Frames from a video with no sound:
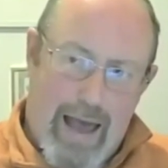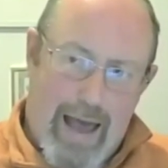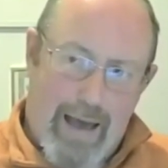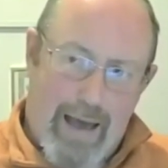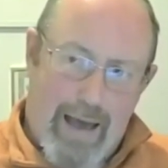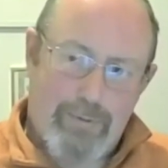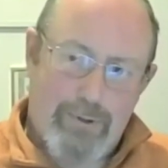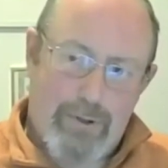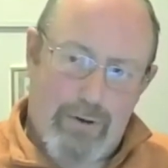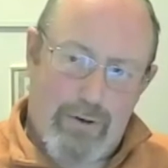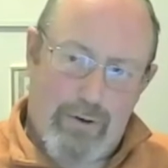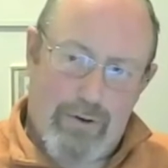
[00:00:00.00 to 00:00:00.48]

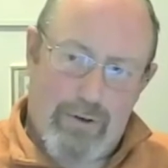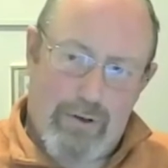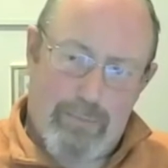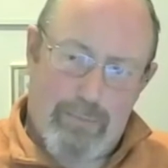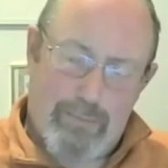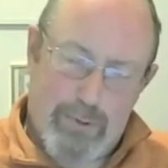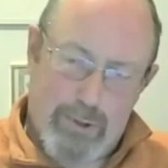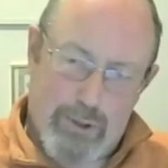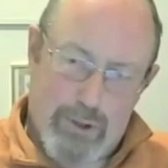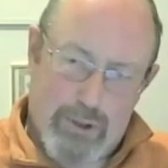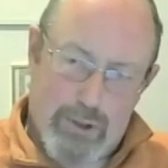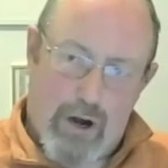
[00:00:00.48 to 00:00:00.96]
absolutely
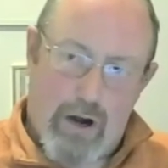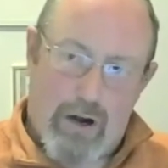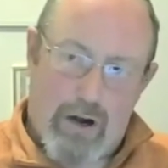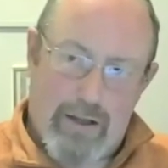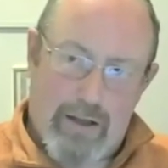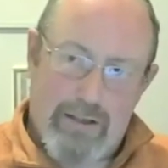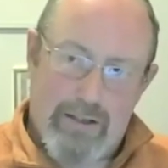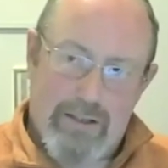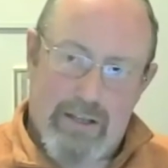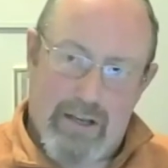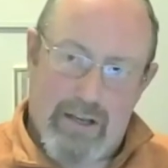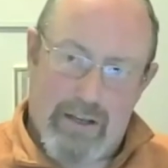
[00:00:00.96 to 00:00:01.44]
berserk
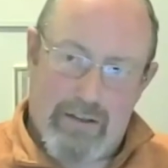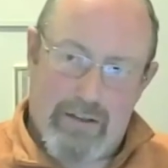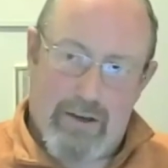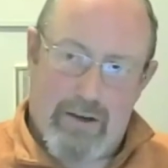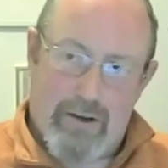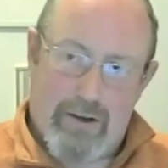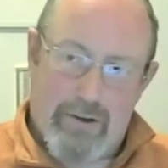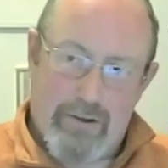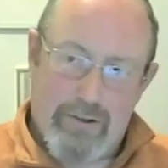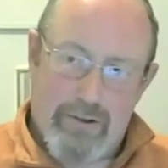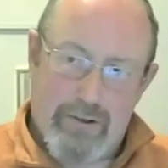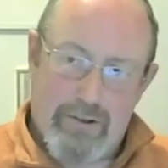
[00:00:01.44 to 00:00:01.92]
inside the
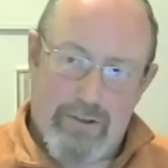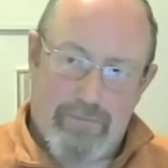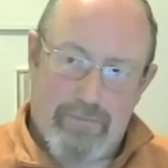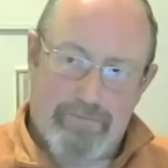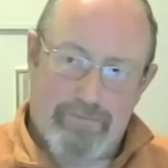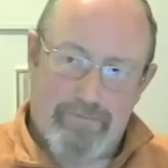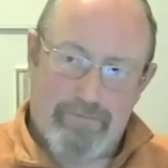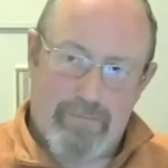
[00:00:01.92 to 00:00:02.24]
house.